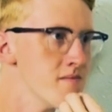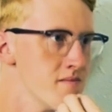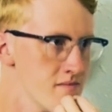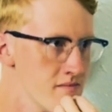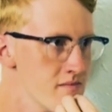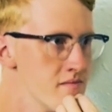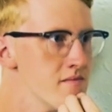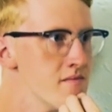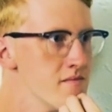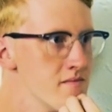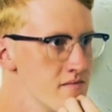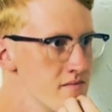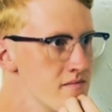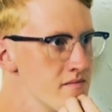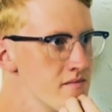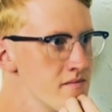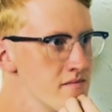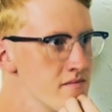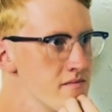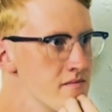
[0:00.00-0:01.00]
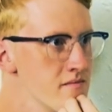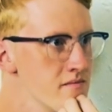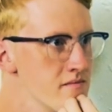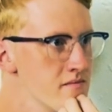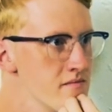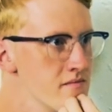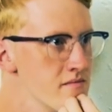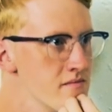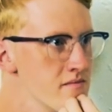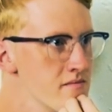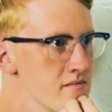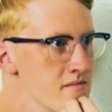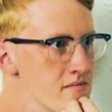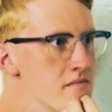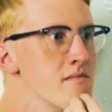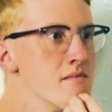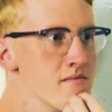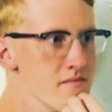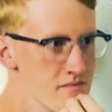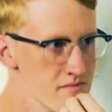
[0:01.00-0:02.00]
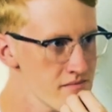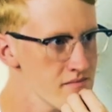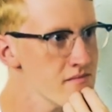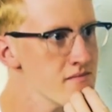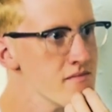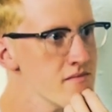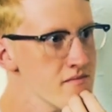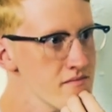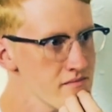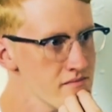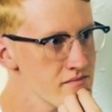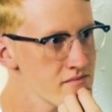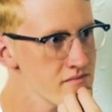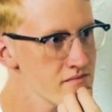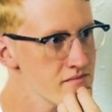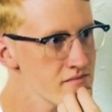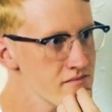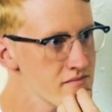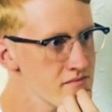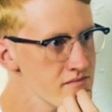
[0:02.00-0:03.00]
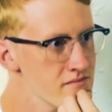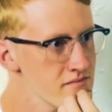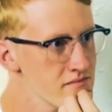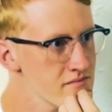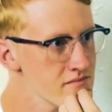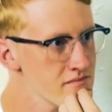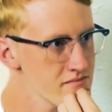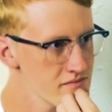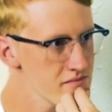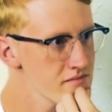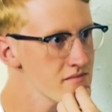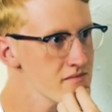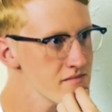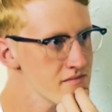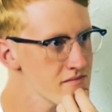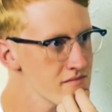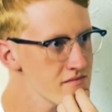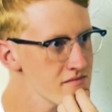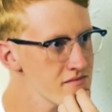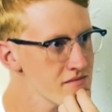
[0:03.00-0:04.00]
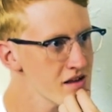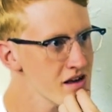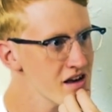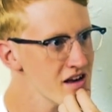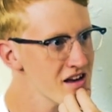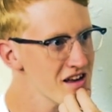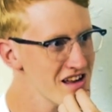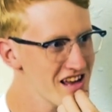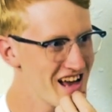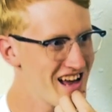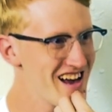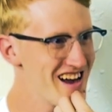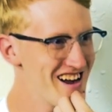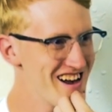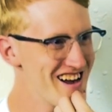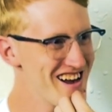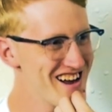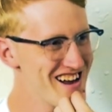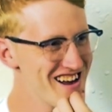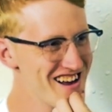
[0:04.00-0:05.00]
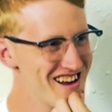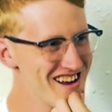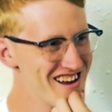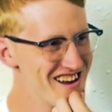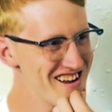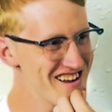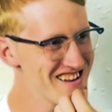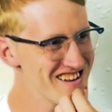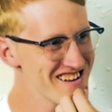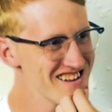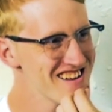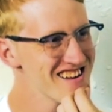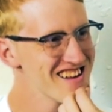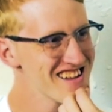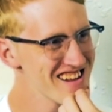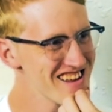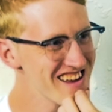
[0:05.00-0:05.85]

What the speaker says: now I've been in real estate since 2001. That's when I did my first flip. And I was like, ooh, I like this. This is fun, right?